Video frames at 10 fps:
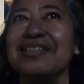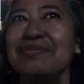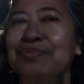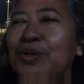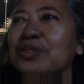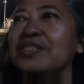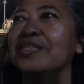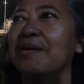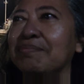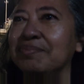and for
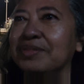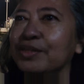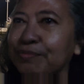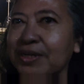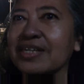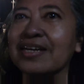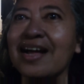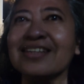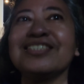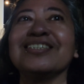some different
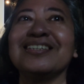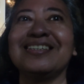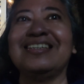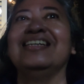culture.